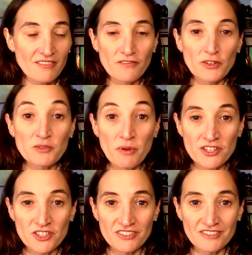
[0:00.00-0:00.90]
for
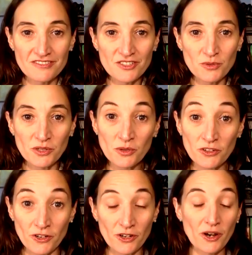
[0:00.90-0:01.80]
depression to
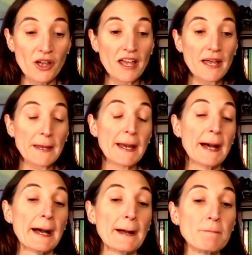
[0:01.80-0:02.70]
occur.
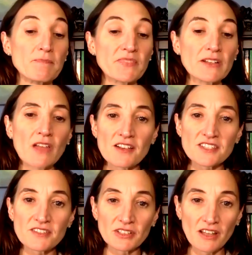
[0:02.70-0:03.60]
Um,
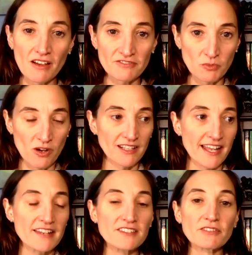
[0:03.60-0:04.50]
loss of a loved one,
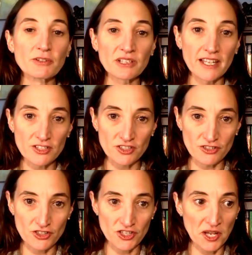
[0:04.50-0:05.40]
end of a
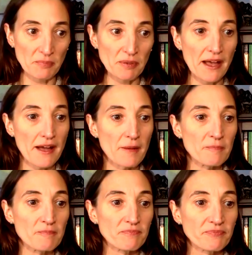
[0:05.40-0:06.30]
relationship,
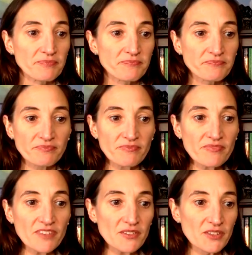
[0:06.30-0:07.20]
um,
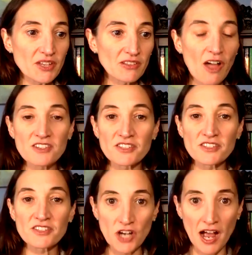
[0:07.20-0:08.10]
loss of
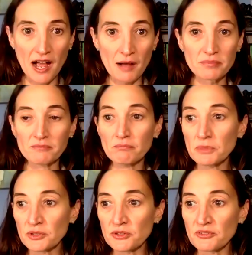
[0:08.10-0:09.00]
a job,
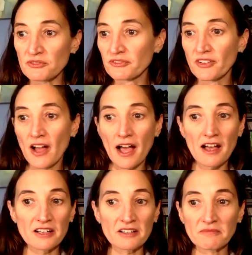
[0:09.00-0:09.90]
move, uh,